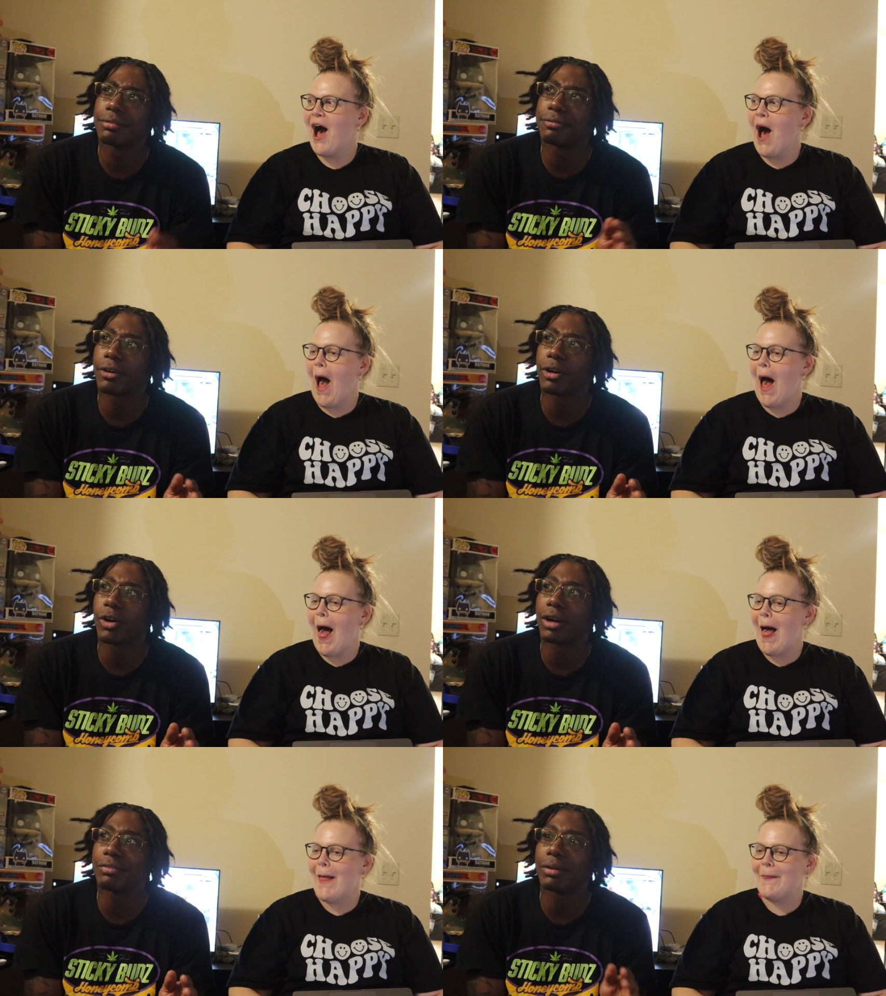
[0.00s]
Speaker 1: Far
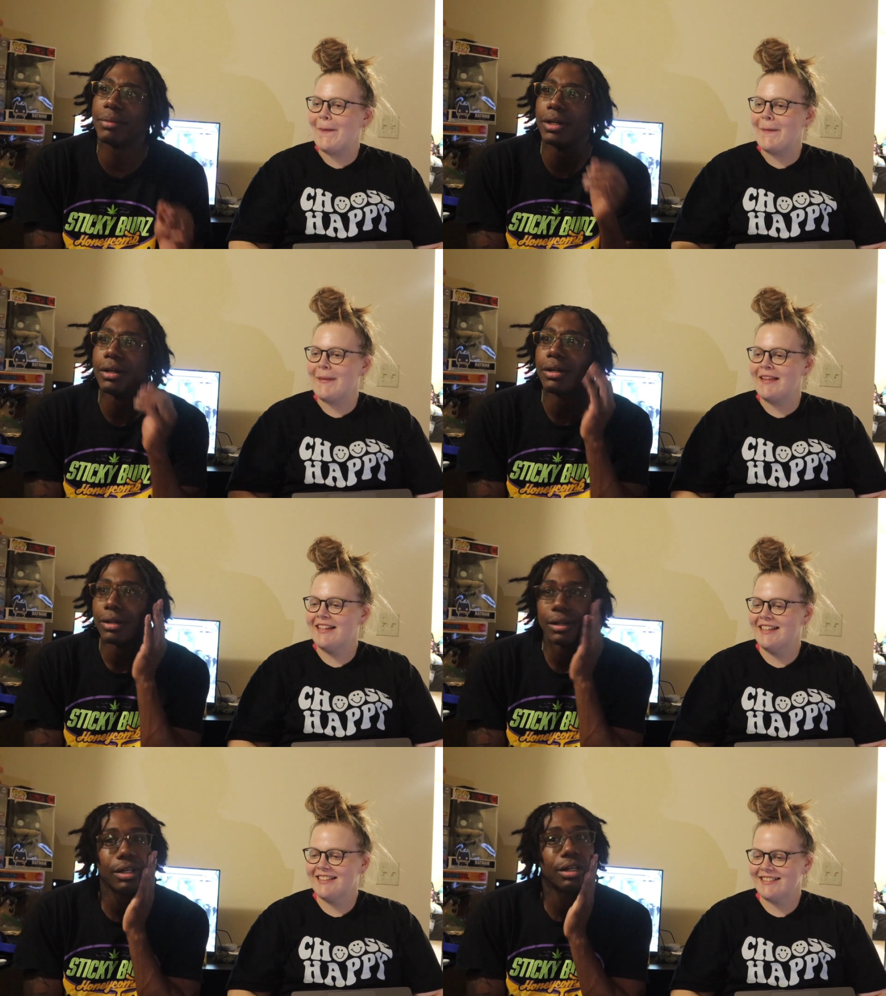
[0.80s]
cry from.
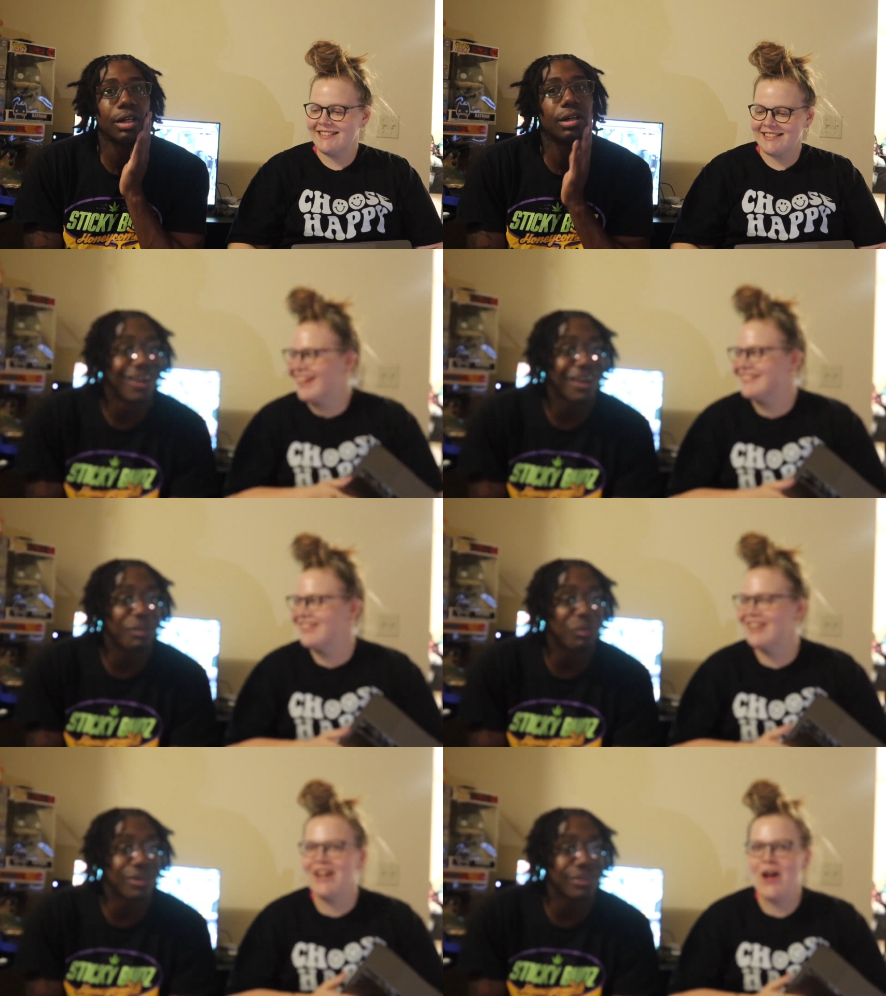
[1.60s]

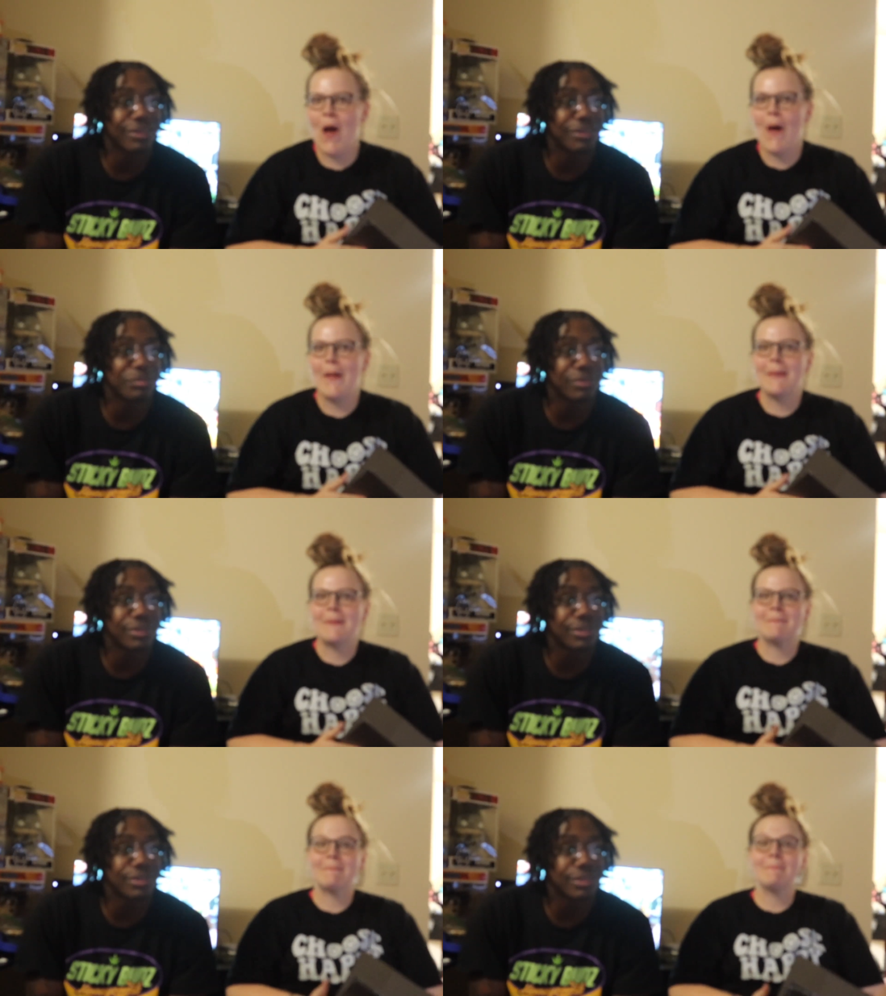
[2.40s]
I wanted
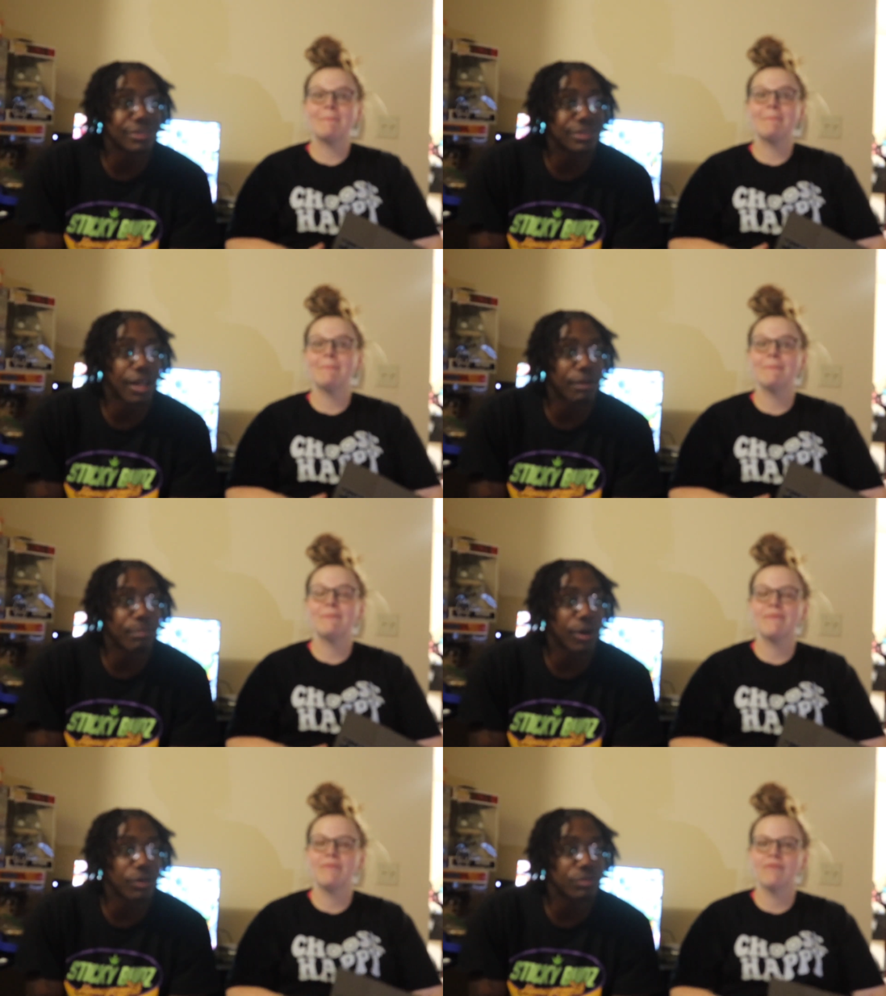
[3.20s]
them to
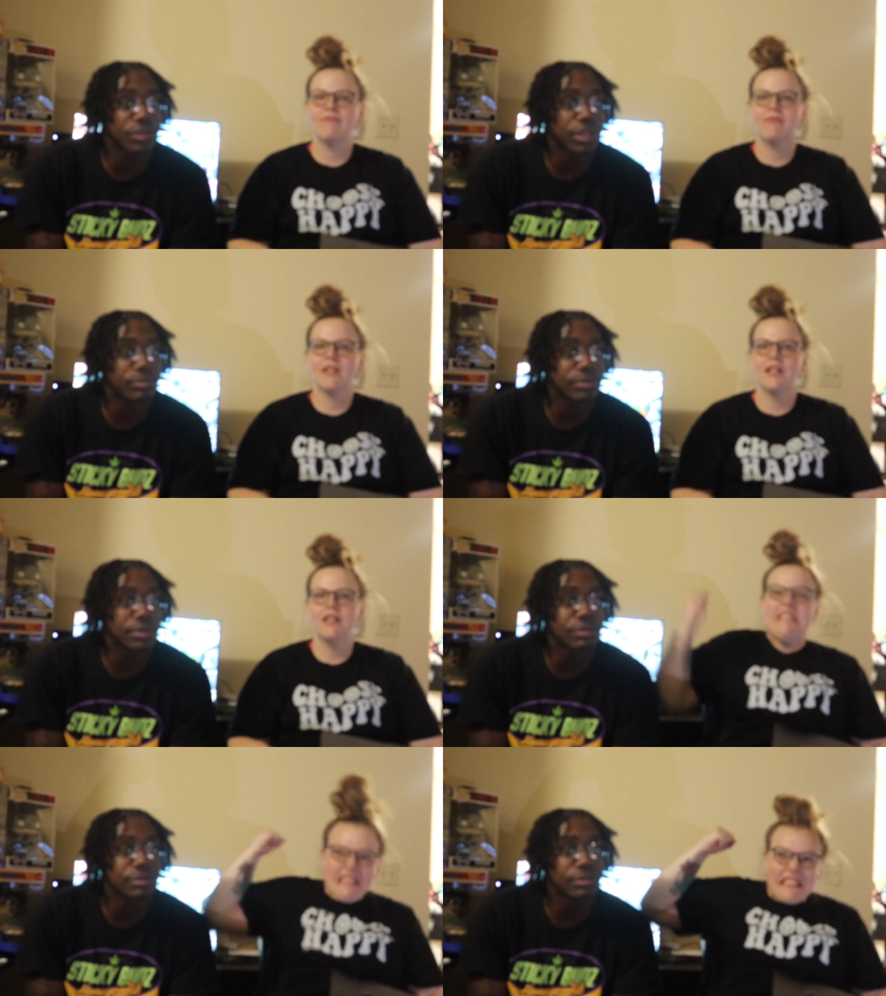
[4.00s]
have powerful
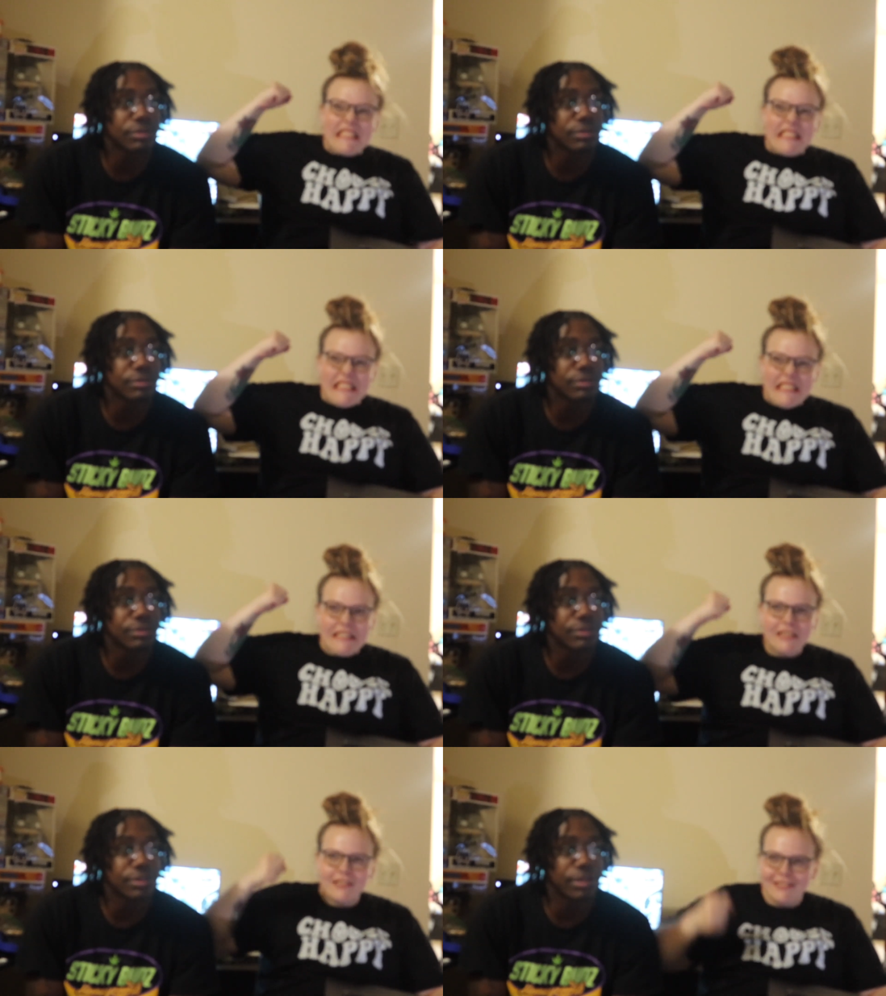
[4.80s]
names.
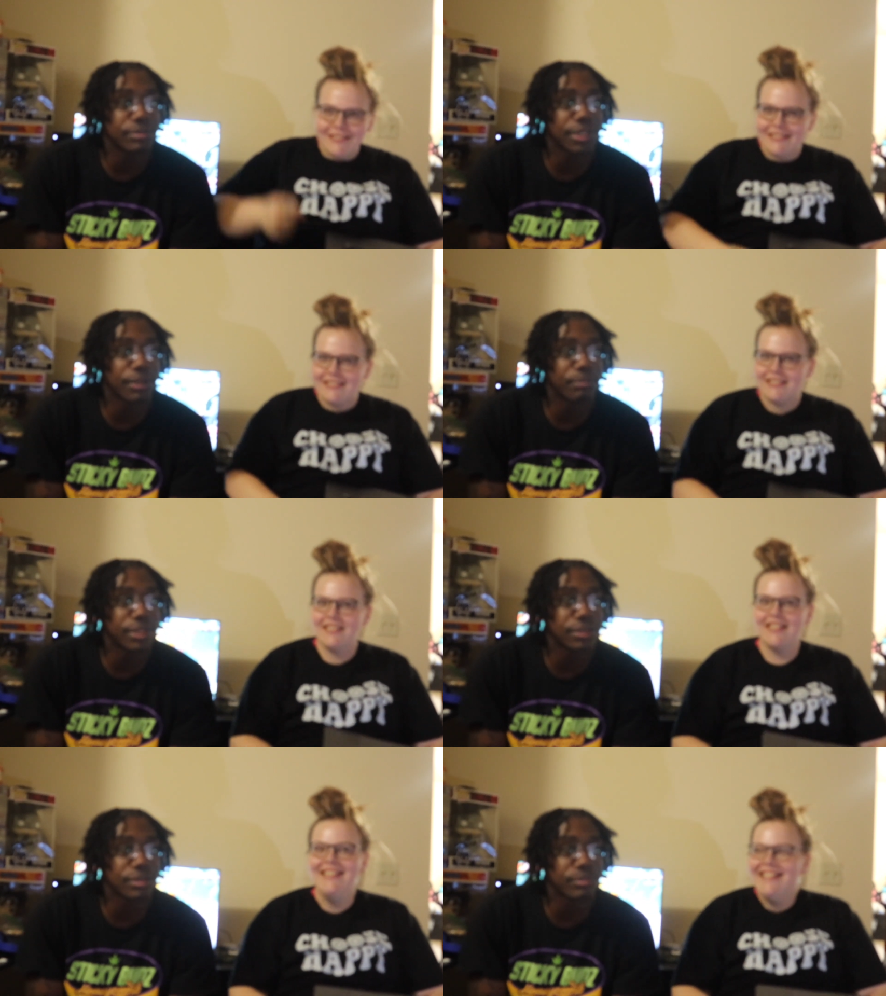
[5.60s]
names that
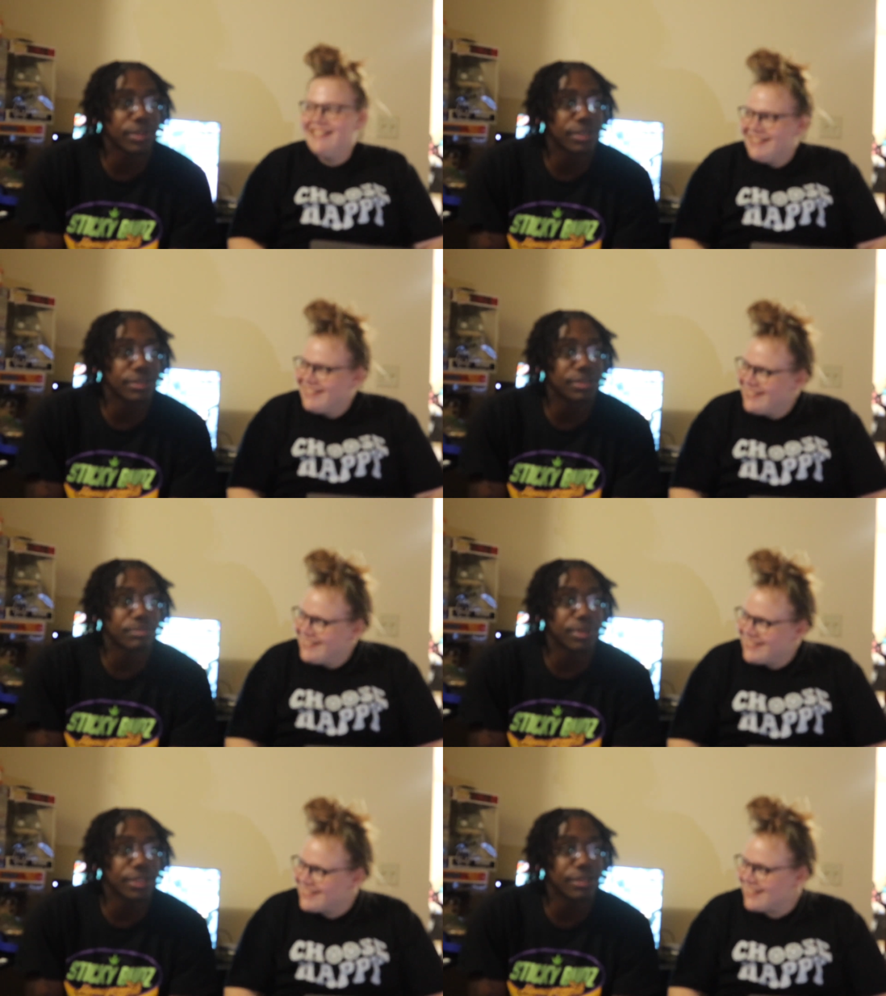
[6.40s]
meant something
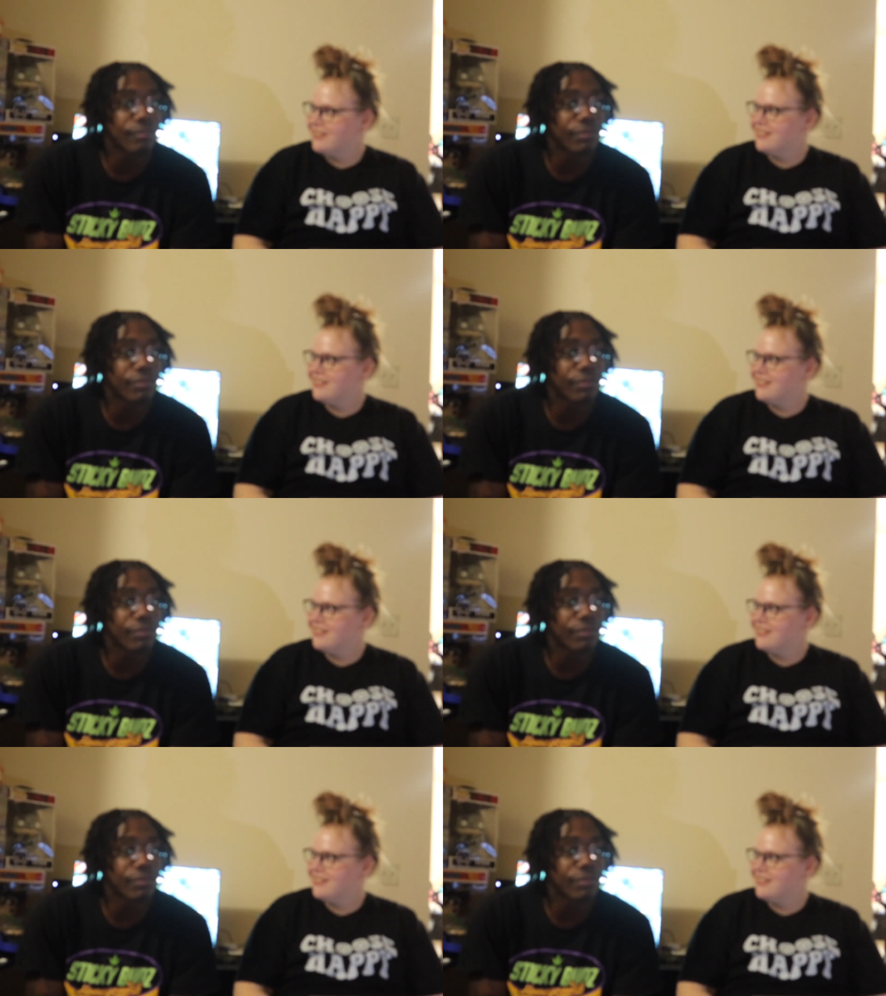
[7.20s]
to me.